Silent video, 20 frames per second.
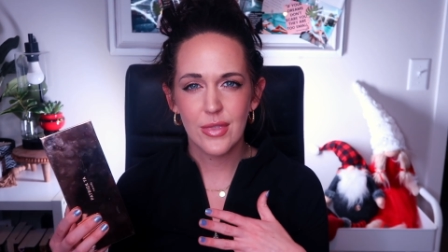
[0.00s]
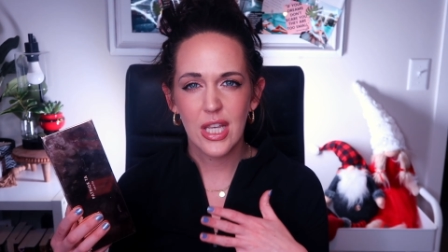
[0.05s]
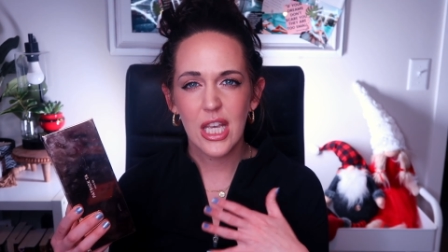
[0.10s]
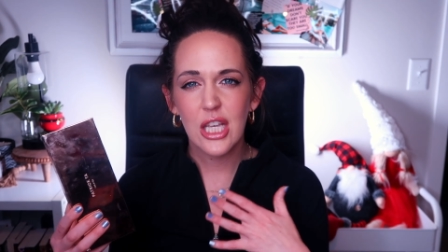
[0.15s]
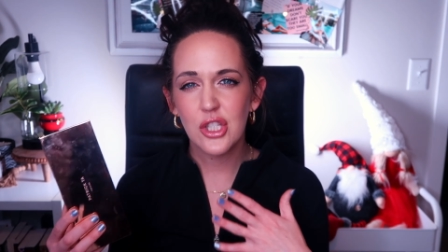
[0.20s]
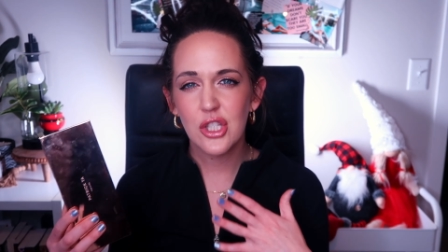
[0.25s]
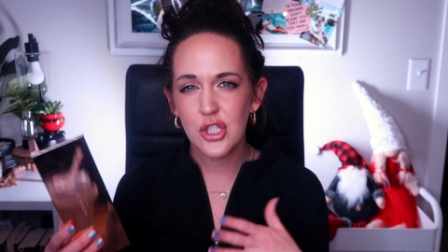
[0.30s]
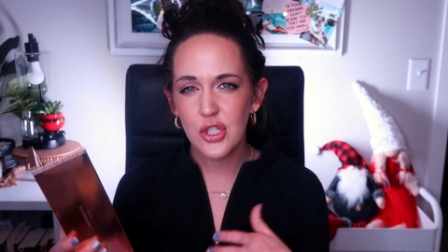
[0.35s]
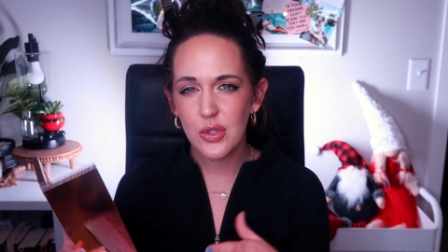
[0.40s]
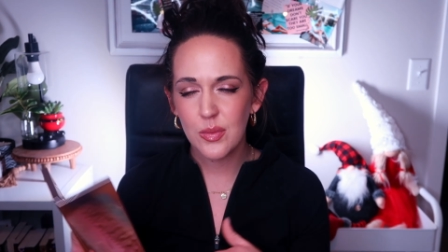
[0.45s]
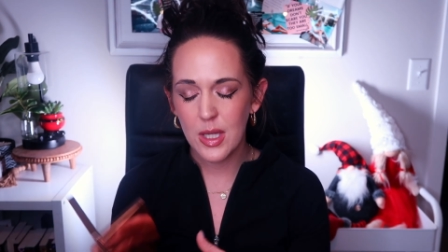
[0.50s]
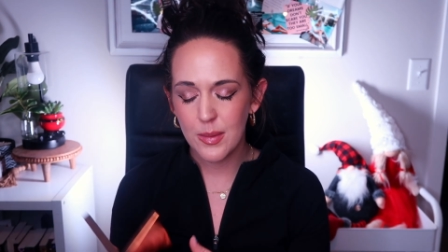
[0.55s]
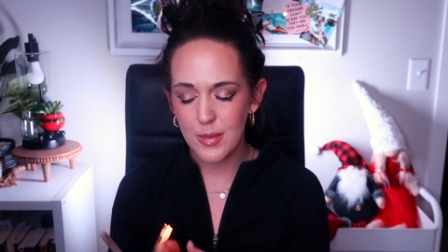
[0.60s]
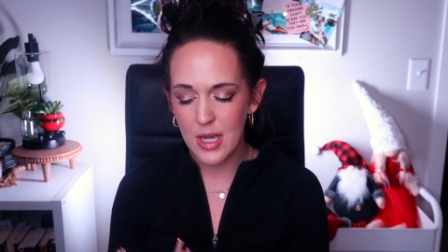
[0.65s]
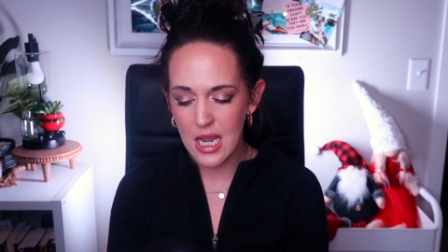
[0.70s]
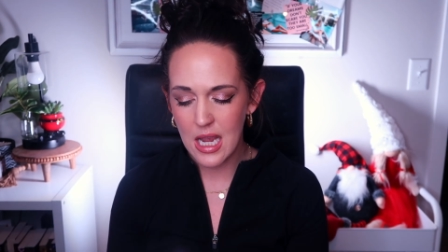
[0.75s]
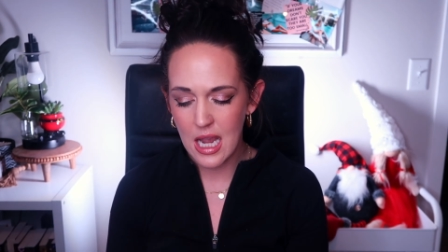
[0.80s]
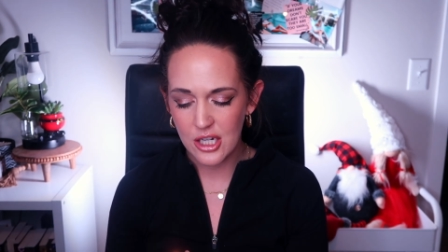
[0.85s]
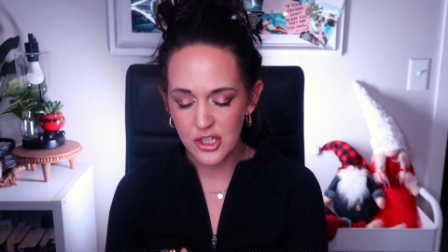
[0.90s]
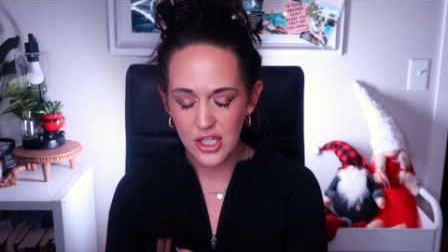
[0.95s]
consuming
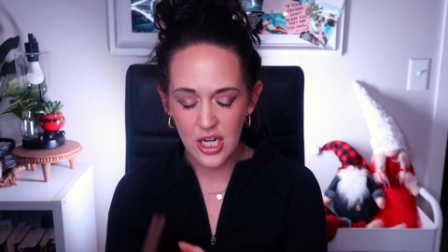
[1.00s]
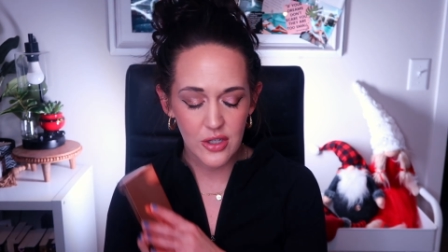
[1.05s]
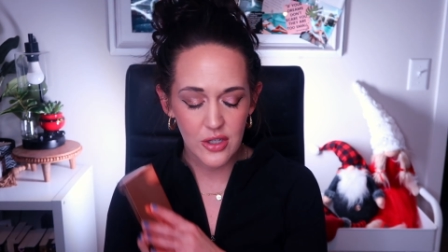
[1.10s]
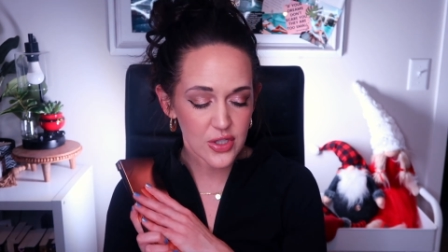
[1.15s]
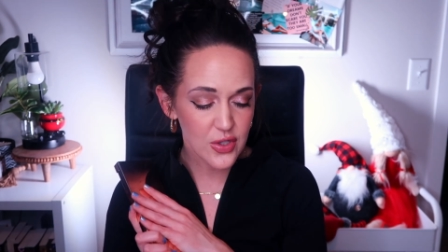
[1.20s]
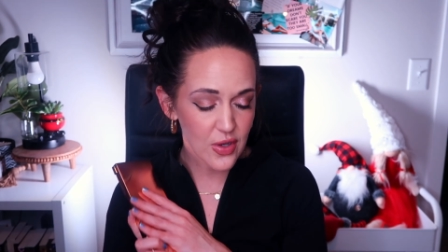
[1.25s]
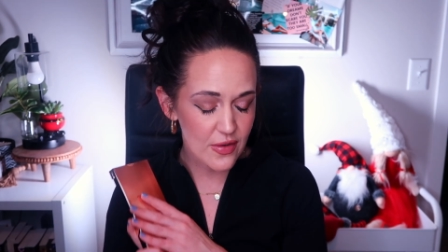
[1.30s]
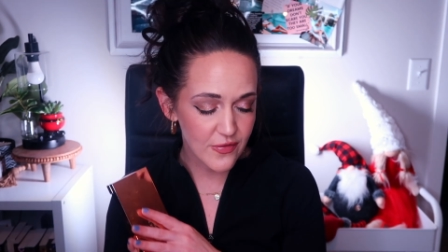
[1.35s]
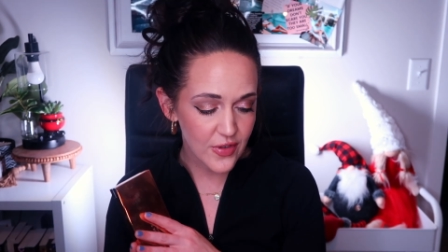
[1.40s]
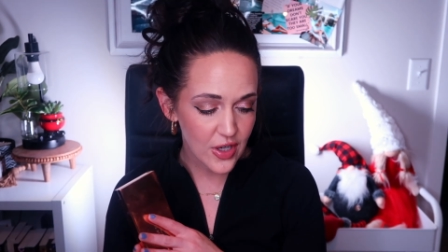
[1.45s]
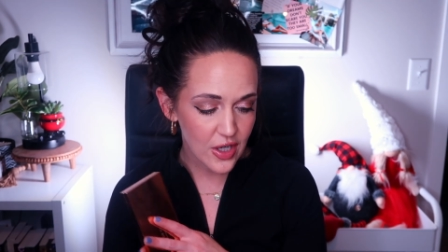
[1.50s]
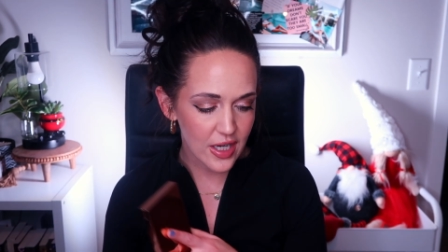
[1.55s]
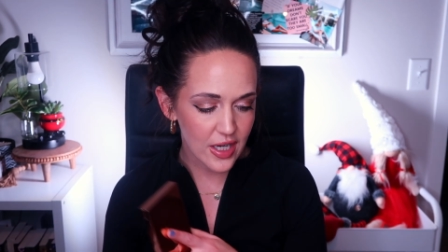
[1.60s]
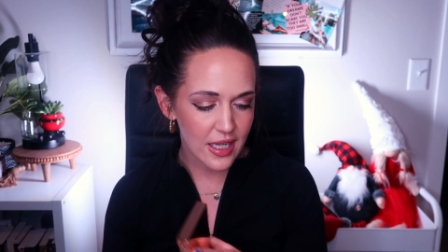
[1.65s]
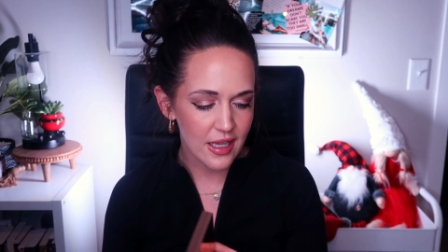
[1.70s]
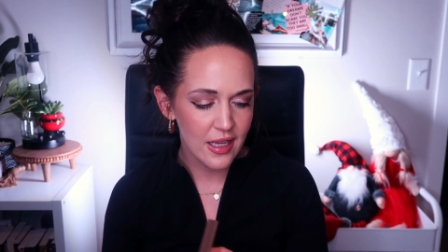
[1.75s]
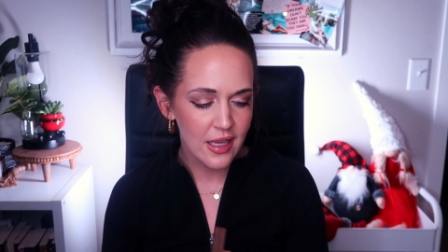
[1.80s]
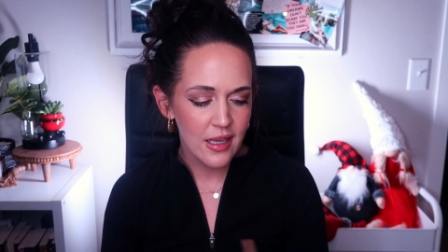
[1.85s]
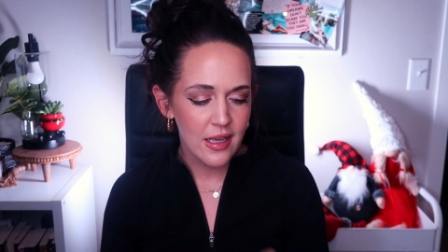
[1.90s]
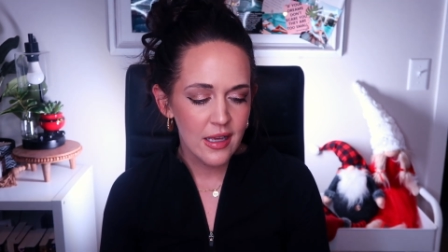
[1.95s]
my eyeshadow. So I'm
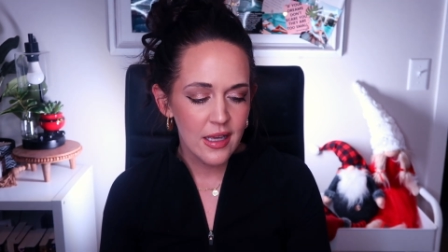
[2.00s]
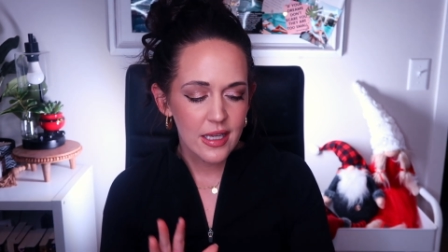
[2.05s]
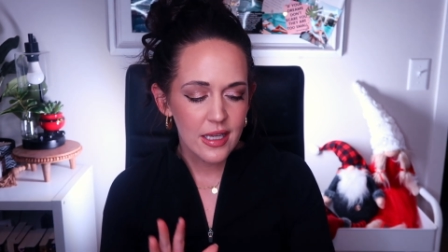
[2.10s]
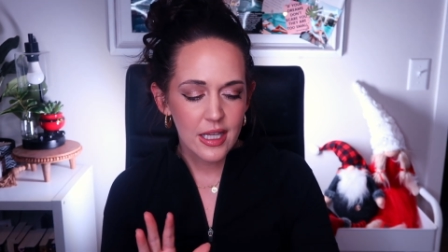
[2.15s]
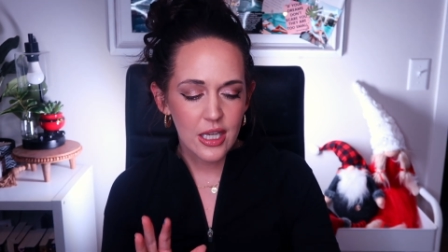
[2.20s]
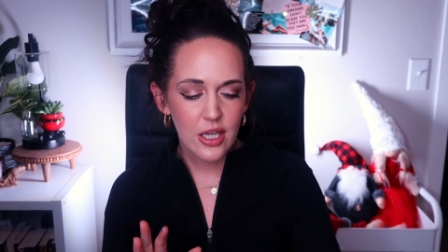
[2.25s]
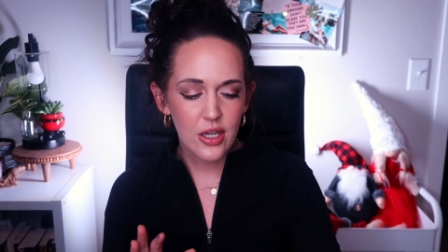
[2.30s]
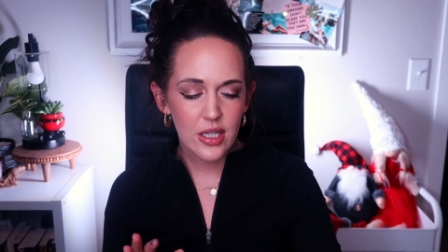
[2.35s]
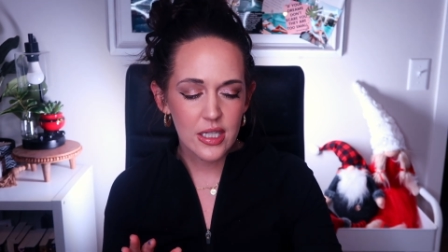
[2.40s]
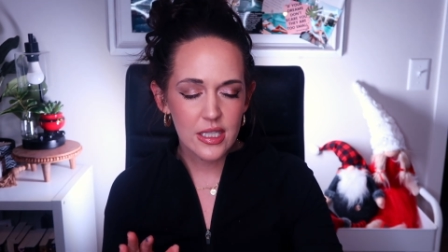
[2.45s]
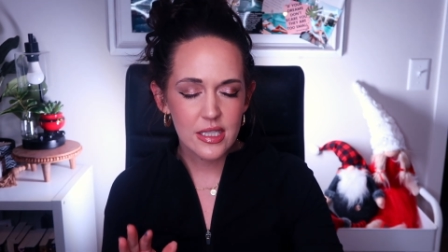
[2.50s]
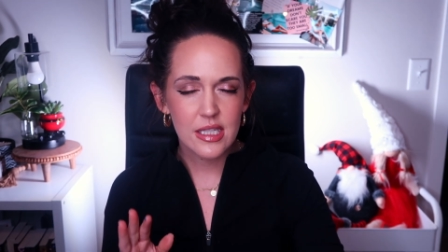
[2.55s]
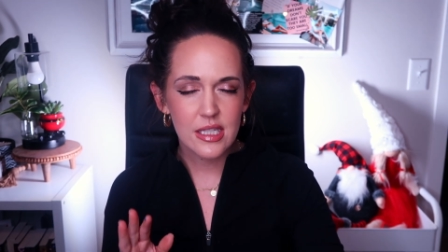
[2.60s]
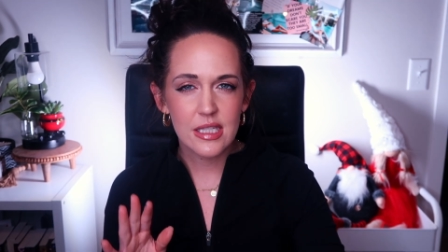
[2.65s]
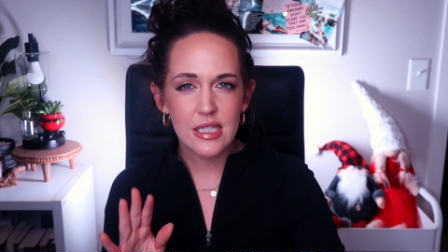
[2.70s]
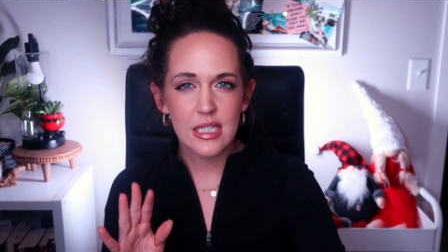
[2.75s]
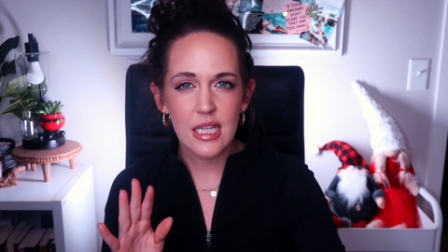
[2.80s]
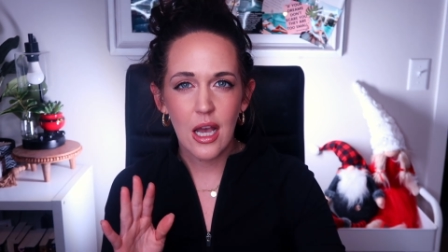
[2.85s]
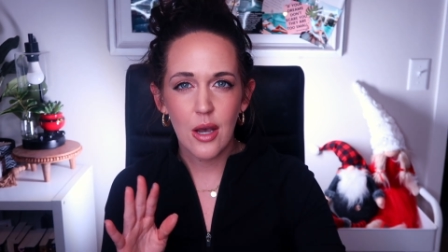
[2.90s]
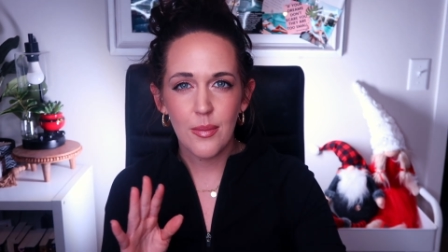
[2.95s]
very curious
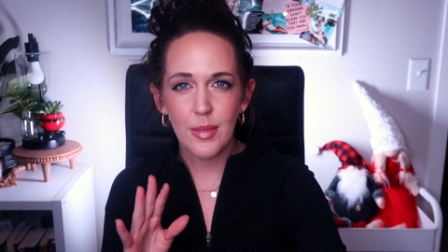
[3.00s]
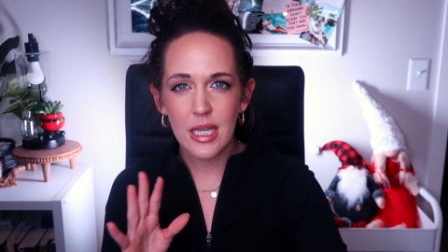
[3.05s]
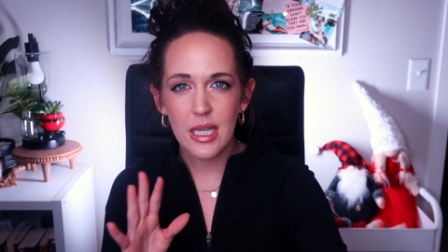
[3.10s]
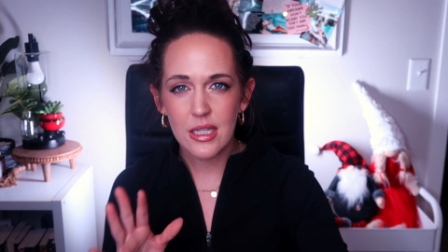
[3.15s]
to see how my